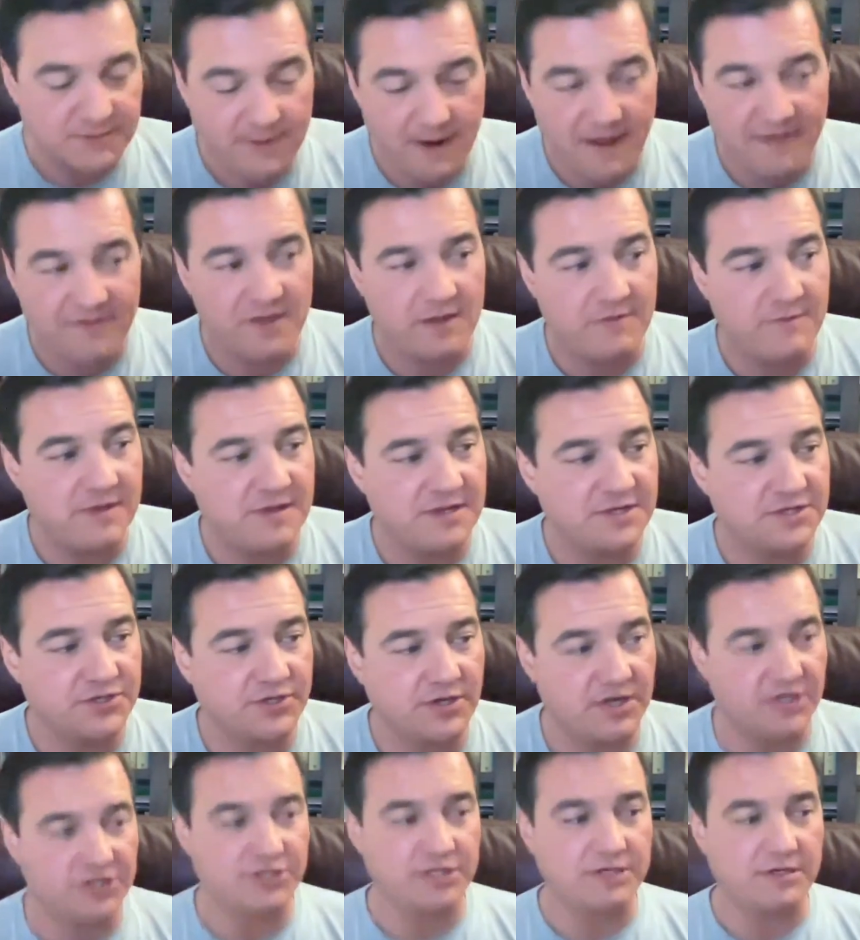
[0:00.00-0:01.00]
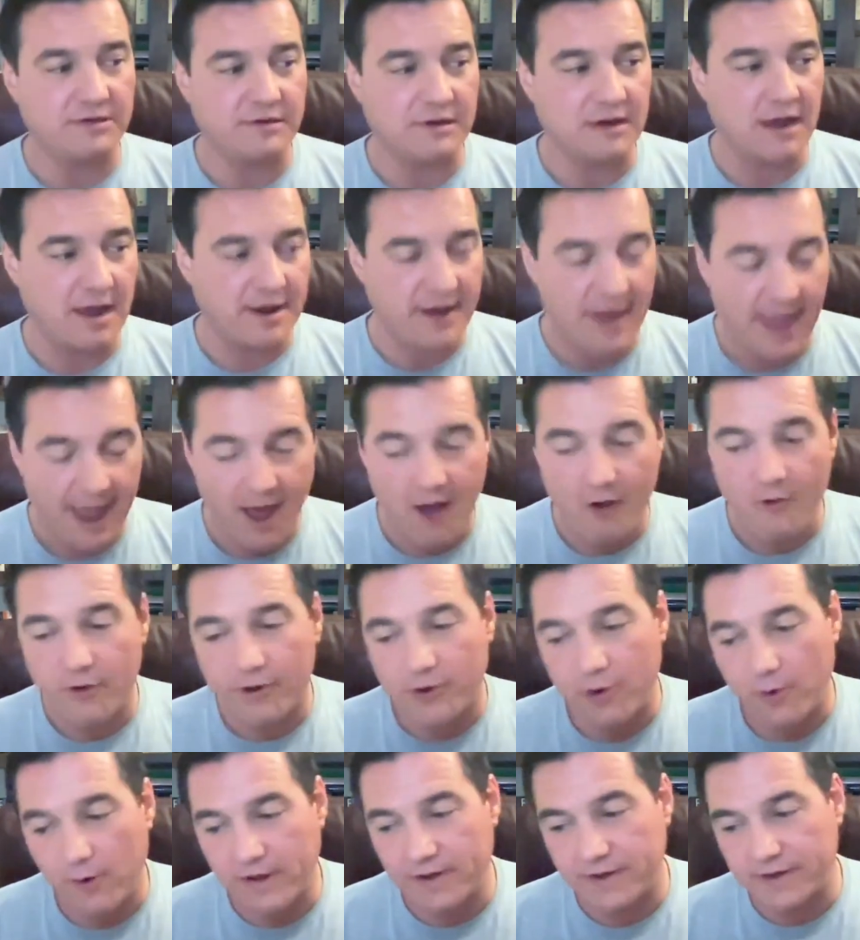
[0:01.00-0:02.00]
by the administration on how we're
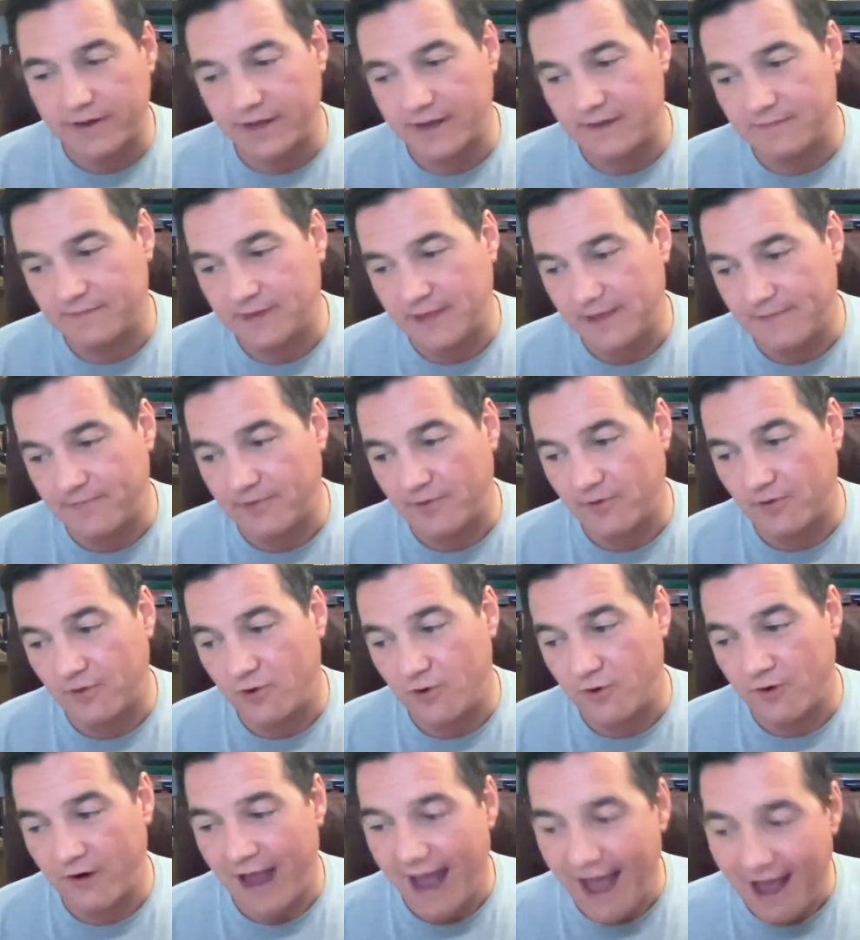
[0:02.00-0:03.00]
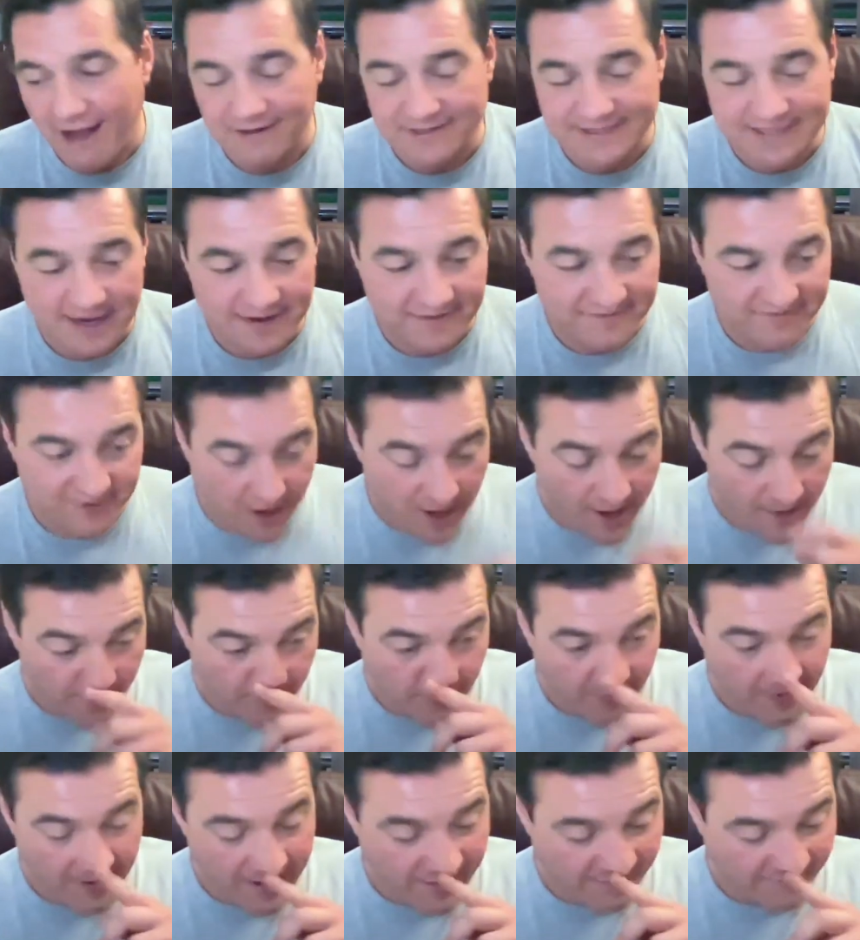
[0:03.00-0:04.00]
going to get people who are outside of
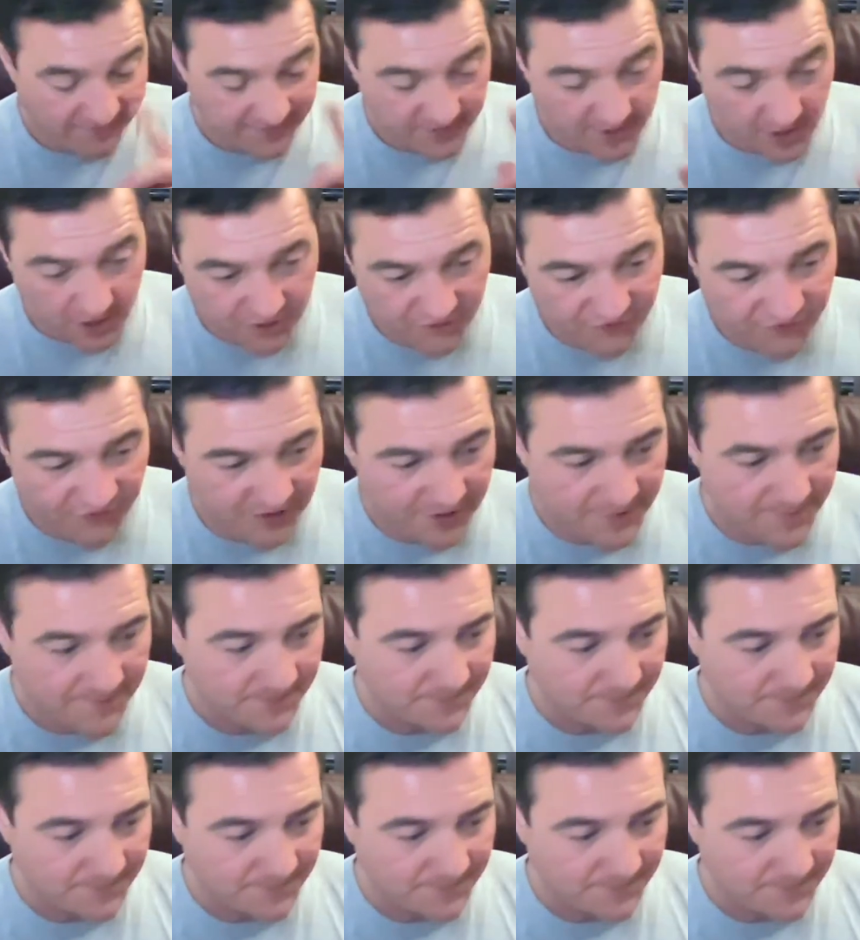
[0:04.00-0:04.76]
Kabul out of the country.